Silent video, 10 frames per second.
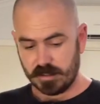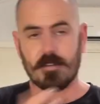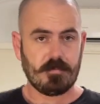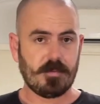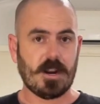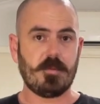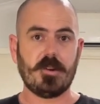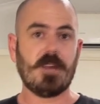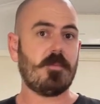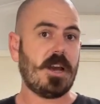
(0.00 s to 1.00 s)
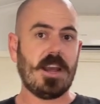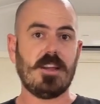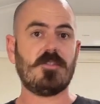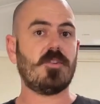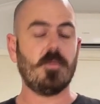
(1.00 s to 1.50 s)
I haven't been able to get my
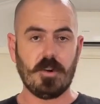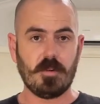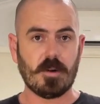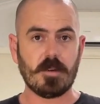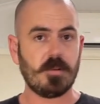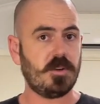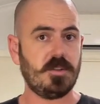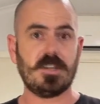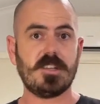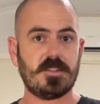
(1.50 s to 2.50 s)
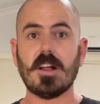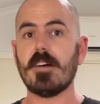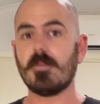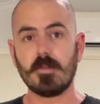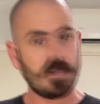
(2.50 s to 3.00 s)
hands on a real one because they still
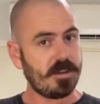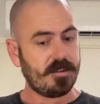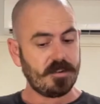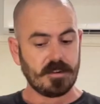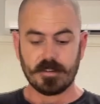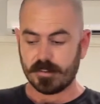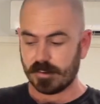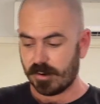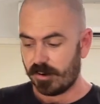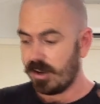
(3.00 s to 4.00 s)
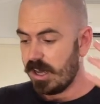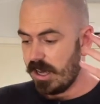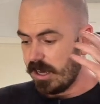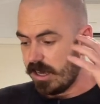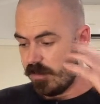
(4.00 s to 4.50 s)
haven't released it. So
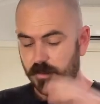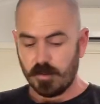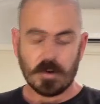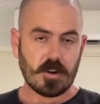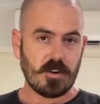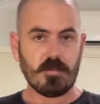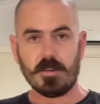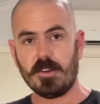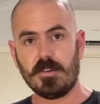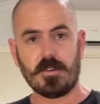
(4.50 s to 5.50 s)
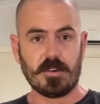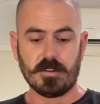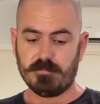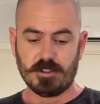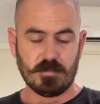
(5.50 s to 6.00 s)
if you're wondering whether or
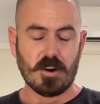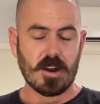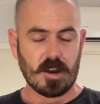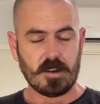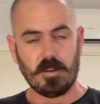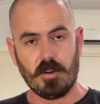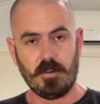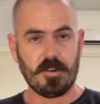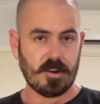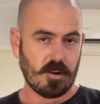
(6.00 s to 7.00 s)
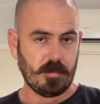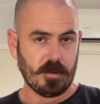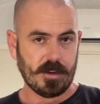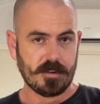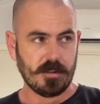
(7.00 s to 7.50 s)
not to buy a clone Terra
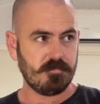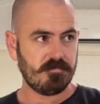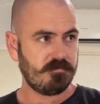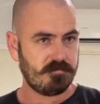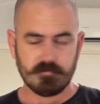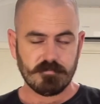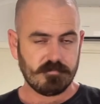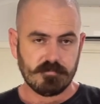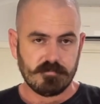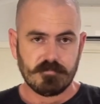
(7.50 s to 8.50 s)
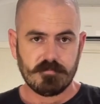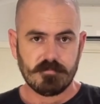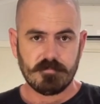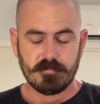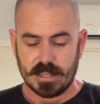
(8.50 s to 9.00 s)
Planter,
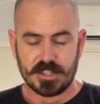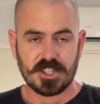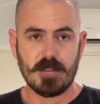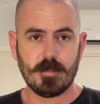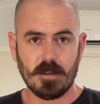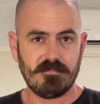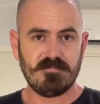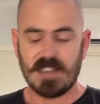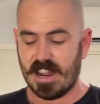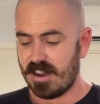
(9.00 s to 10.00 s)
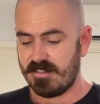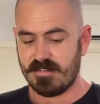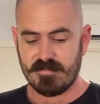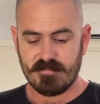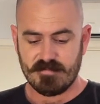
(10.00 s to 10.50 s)
they're cheaper
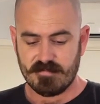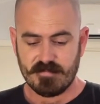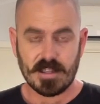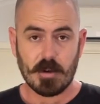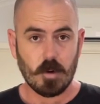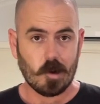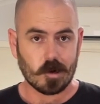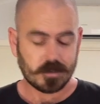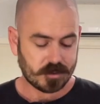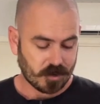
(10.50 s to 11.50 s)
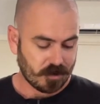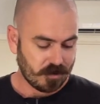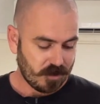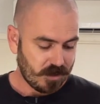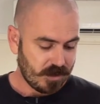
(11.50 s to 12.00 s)
and they work.
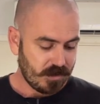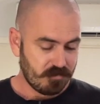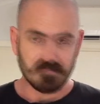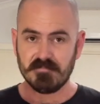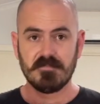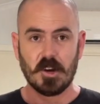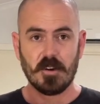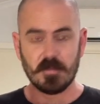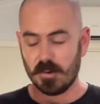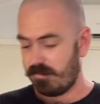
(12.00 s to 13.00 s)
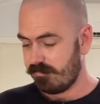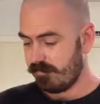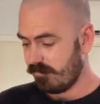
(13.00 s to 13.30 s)
So go for it.